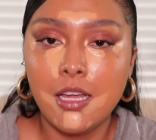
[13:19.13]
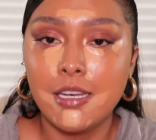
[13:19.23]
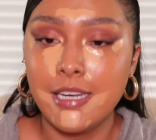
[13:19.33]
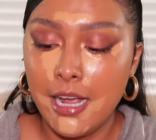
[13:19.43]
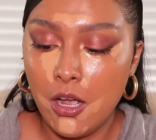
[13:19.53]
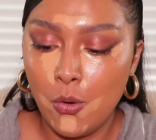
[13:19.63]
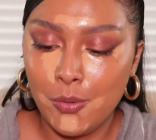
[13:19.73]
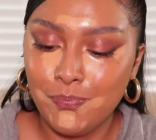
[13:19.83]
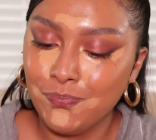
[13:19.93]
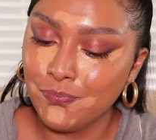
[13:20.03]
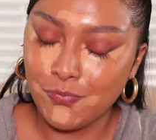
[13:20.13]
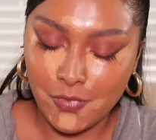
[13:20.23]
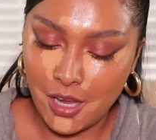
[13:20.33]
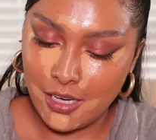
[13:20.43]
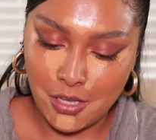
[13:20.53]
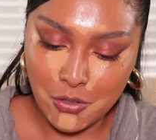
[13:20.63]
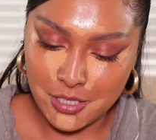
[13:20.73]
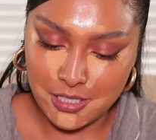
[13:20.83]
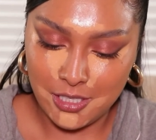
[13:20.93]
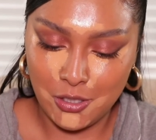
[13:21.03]
Now, another
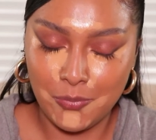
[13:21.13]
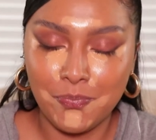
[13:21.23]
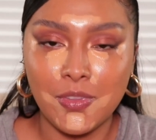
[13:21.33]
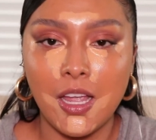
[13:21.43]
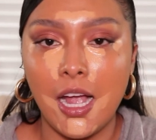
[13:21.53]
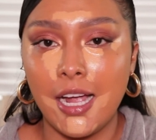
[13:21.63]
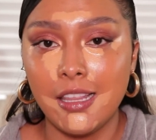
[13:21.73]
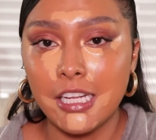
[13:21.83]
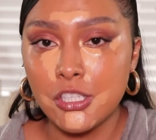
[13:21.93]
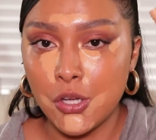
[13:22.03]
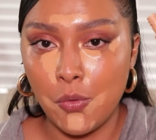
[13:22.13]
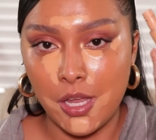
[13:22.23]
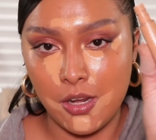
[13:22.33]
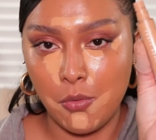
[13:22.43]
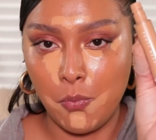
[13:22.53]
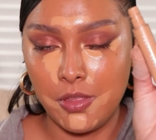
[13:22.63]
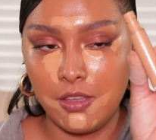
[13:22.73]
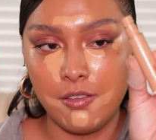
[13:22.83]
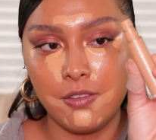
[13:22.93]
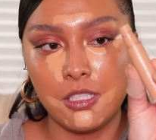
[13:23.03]
concealer. I like to go in with
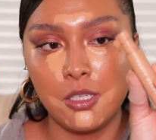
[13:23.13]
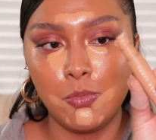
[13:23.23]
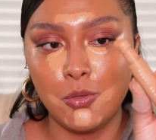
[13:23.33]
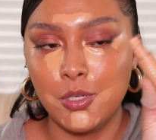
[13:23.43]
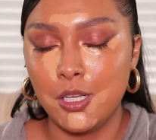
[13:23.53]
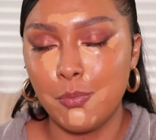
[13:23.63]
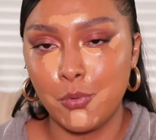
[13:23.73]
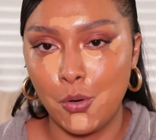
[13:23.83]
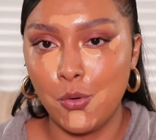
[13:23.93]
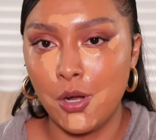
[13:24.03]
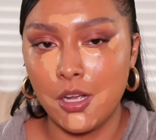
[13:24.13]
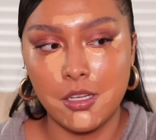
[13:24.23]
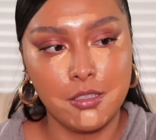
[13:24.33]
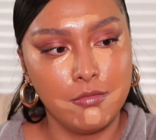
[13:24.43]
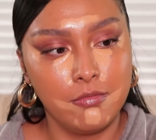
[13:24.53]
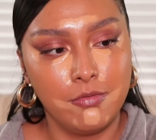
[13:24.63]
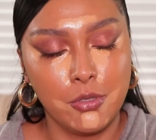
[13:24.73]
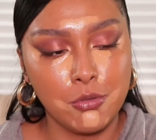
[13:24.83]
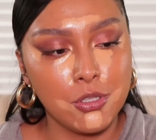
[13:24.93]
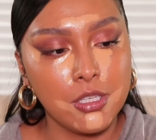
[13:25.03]
the Fenty Beauty Pro
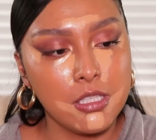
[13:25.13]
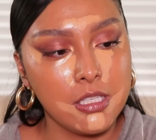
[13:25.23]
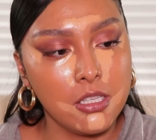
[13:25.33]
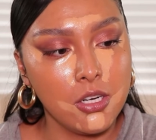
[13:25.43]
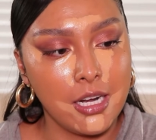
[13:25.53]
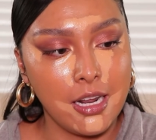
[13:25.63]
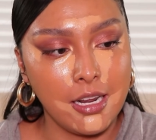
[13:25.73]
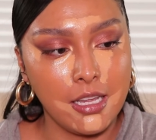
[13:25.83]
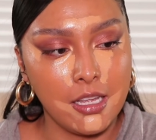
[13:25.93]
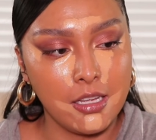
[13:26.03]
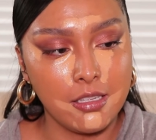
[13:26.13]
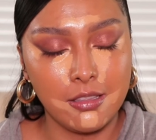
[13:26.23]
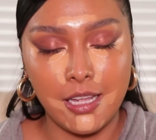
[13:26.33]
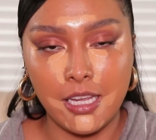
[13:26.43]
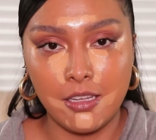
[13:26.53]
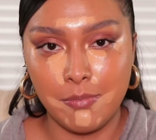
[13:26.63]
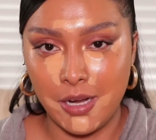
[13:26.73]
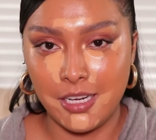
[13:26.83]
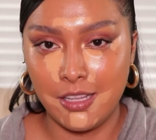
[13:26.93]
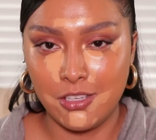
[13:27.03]
Filter Concealer, and I like
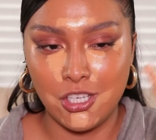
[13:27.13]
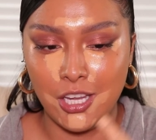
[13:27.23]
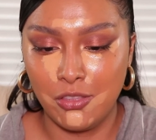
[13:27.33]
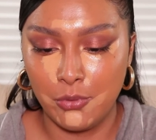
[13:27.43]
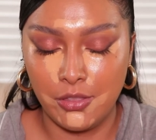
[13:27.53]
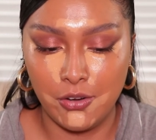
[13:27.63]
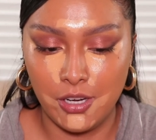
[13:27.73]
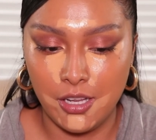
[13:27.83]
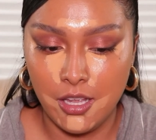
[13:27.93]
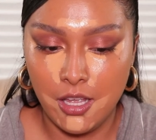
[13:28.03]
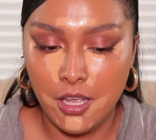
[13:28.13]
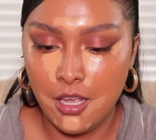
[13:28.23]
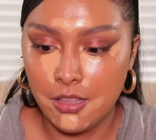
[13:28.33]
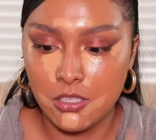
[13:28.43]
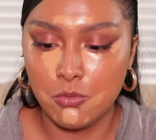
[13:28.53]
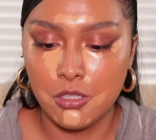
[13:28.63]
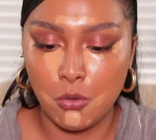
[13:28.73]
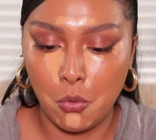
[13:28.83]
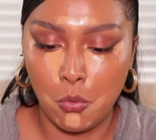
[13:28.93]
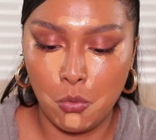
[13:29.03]
mine in the shade 330. This one's
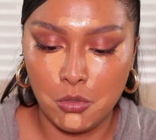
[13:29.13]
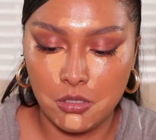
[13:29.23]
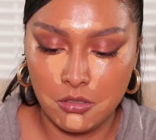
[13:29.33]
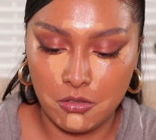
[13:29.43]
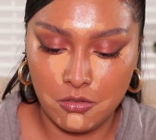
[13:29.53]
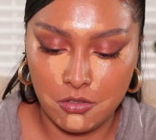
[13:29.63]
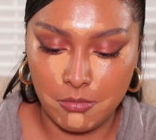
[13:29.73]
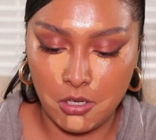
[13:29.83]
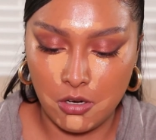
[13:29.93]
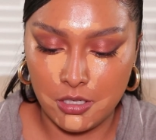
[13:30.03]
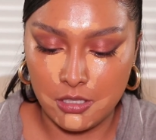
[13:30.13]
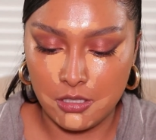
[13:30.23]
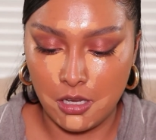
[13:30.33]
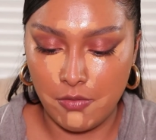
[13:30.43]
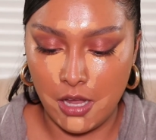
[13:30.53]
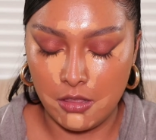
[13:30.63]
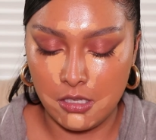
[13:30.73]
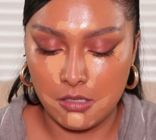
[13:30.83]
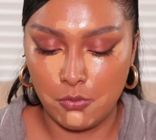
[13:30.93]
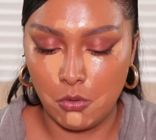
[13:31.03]
old, to be honest. I've had
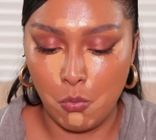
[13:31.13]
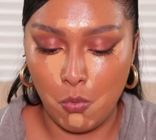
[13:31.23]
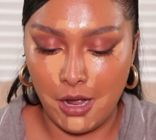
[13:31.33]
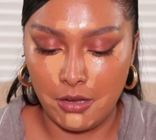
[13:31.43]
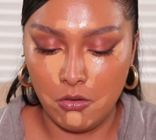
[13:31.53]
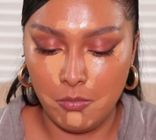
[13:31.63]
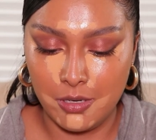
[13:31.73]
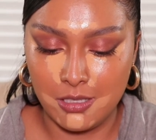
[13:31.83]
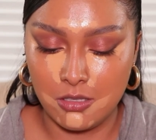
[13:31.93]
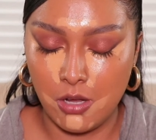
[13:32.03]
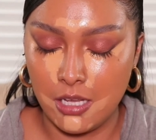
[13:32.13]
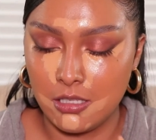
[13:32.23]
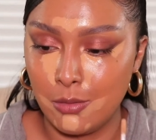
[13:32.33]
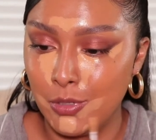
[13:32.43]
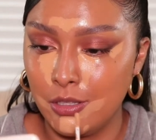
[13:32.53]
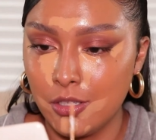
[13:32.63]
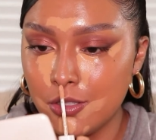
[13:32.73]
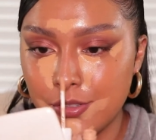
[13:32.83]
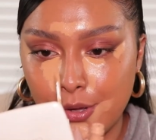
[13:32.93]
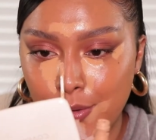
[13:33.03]
this for a while, but it still has some in there,
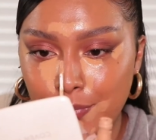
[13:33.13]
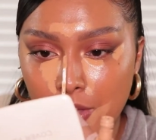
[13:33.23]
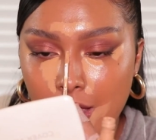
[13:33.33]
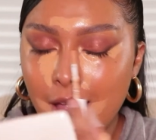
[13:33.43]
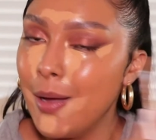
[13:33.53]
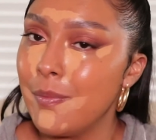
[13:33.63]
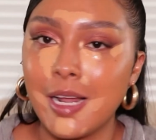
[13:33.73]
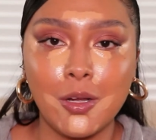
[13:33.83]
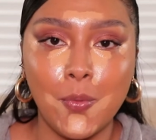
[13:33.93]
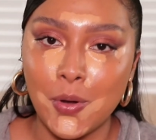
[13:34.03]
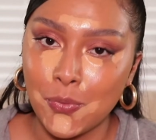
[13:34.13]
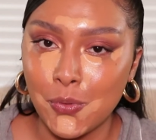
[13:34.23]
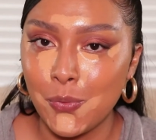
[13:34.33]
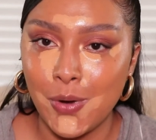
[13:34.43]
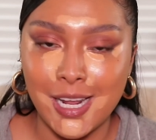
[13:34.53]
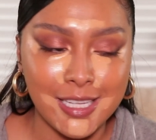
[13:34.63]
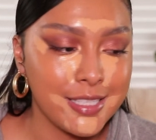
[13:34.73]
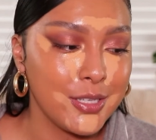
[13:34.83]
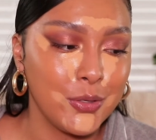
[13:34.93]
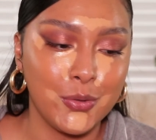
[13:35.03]
so I'm not going to throw it away
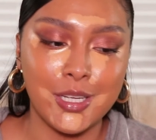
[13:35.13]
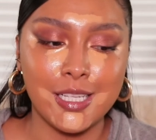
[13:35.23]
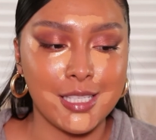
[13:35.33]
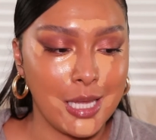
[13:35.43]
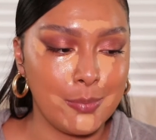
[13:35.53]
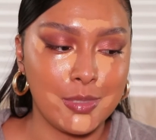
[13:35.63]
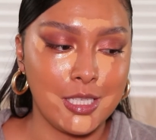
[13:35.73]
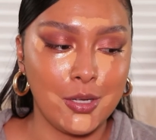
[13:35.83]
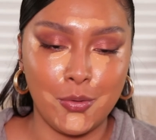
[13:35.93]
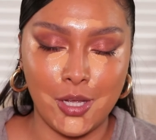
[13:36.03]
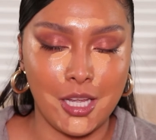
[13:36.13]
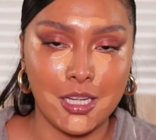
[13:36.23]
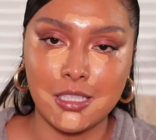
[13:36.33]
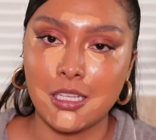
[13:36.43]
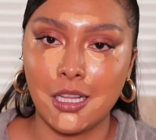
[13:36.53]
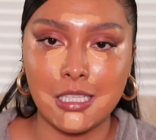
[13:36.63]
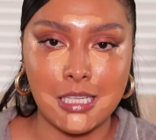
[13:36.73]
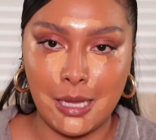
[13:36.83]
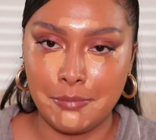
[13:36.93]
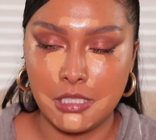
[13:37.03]
until it's empty, okay? Until it's
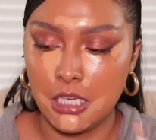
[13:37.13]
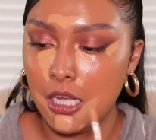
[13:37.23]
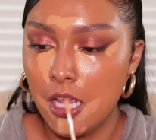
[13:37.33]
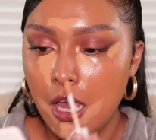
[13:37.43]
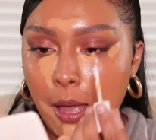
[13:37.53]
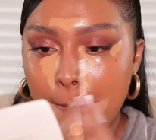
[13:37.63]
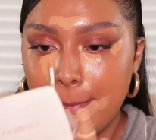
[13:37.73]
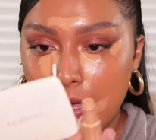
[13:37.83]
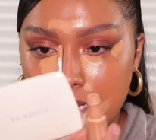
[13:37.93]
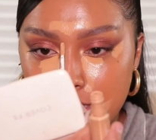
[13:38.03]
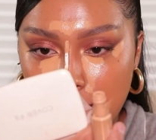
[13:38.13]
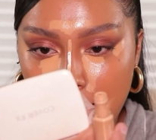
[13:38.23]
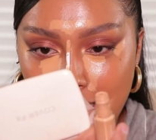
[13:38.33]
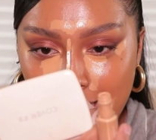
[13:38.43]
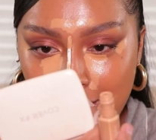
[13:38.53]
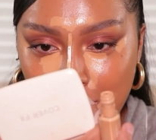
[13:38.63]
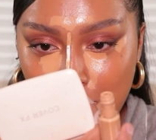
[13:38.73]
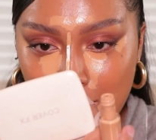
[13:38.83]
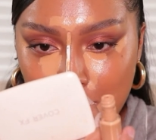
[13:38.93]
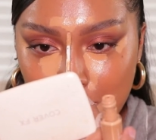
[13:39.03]
empty. But I go
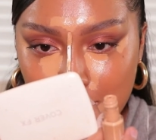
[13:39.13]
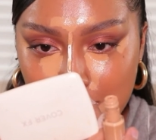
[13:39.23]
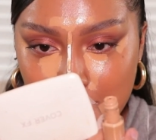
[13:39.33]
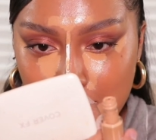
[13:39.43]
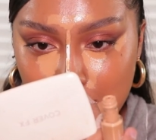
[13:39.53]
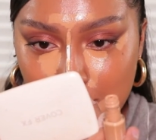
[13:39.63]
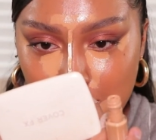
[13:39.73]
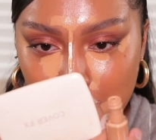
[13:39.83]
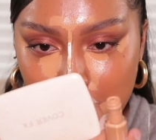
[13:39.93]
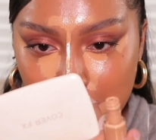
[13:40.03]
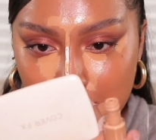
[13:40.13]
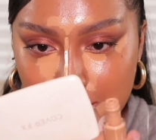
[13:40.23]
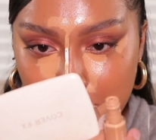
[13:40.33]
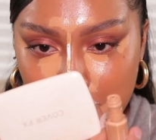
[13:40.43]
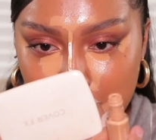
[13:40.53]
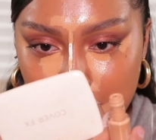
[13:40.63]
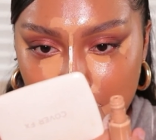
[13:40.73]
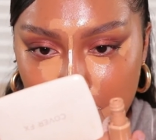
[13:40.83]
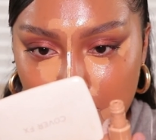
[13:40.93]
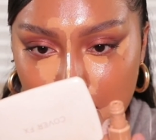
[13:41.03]
in with this concealer
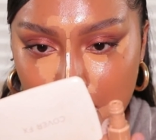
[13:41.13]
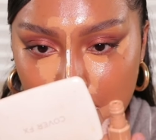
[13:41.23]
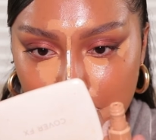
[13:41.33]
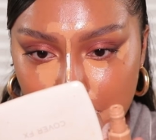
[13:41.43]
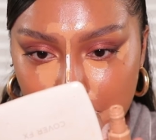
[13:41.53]
specifically